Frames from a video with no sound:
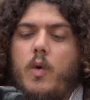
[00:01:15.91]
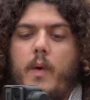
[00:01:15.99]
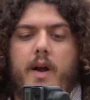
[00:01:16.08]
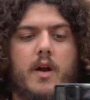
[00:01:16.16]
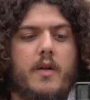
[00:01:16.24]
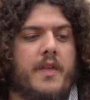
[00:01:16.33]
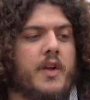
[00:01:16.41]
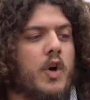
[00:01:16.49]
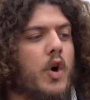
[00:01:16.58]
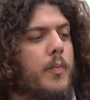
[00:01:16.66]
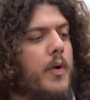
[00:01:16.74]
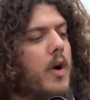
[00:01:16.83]
where the
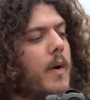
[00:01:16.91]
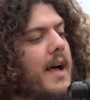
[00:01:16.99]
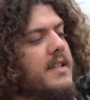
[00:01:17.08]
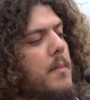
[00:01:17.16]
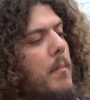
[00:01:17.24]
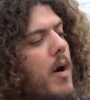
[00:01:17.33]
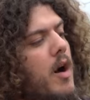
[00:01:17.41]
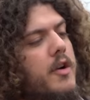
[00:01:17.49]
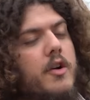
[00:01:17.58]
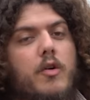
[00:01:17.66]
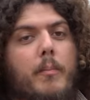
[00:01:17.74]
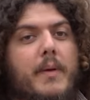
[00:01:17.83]
GoPro has a
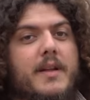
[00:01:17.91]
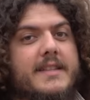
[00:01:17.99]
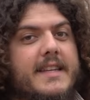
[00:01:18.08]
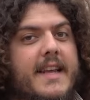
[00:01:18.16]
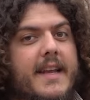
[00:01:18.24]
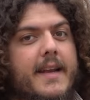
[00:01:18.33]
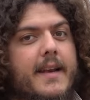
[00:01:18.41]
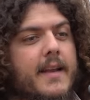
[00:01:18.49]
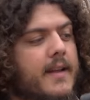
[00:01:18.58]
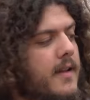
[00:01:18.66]
monitor built in.